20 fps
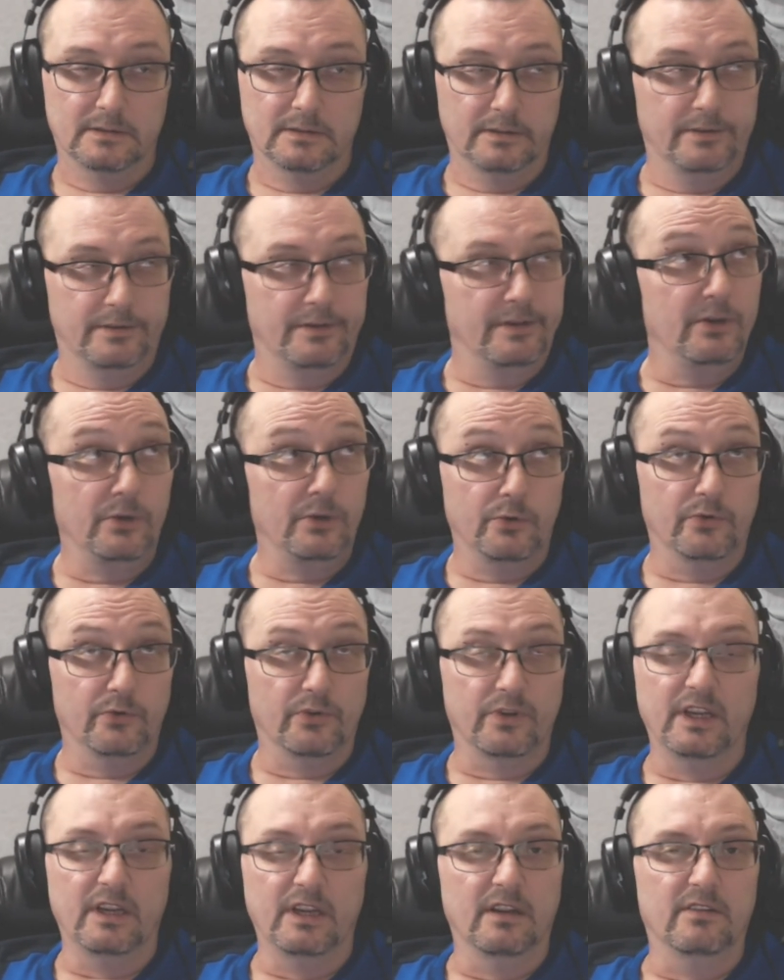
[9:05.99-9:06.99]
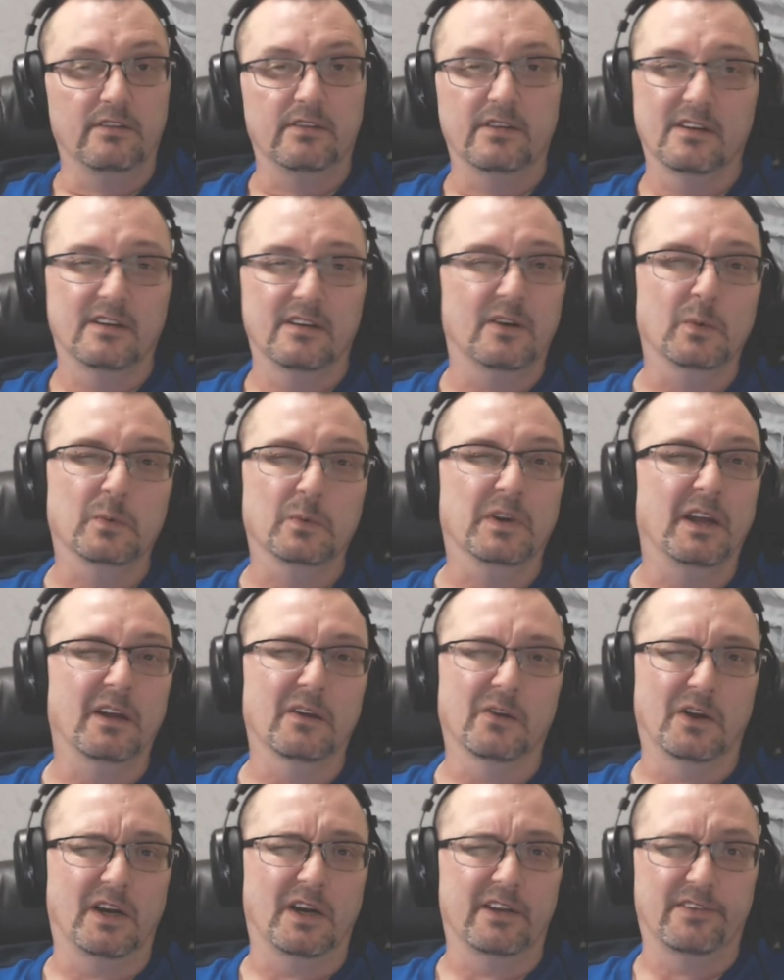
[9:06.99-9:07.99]
She usually is. Don't
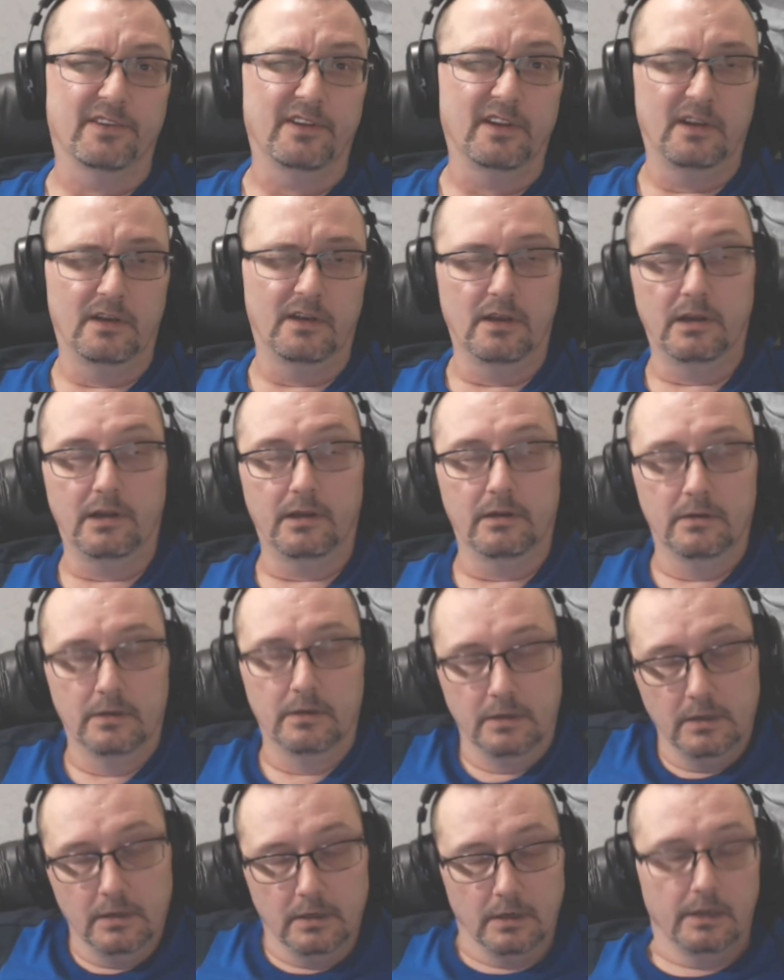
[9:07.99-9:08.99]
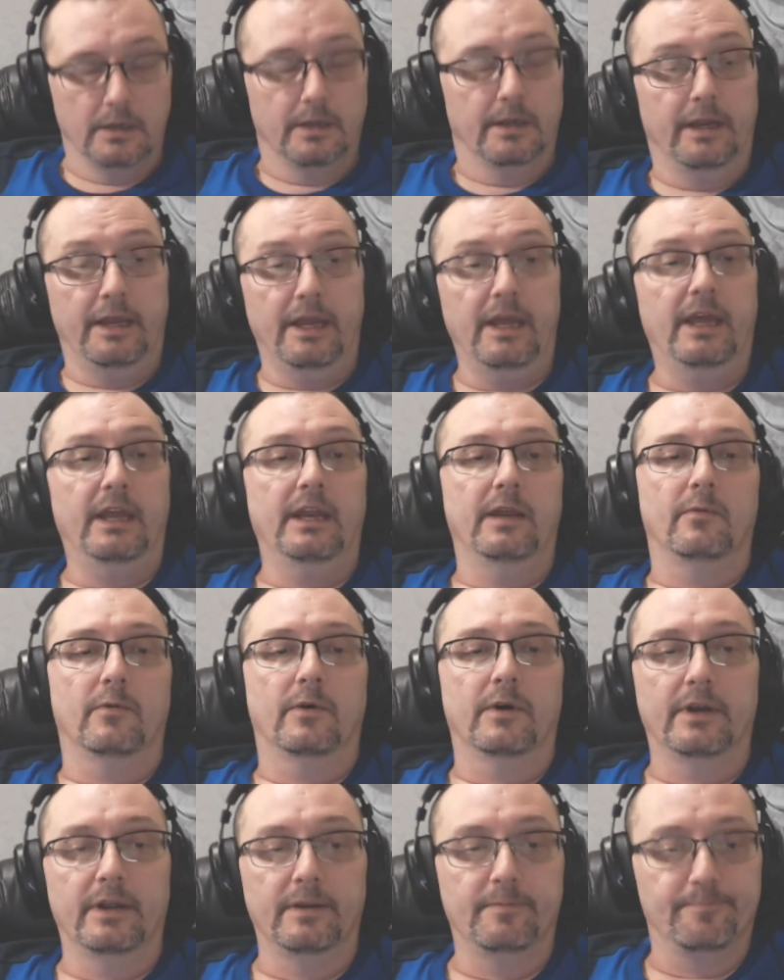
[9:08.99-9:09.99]
tell her I said that.
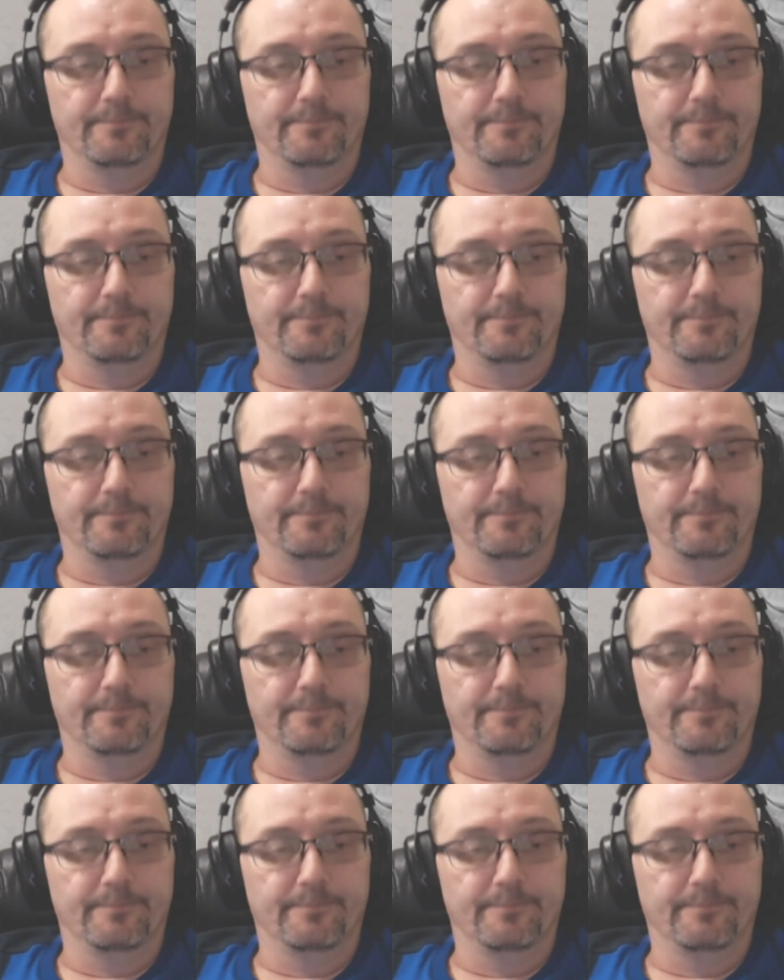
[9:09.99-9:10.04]
Anyway,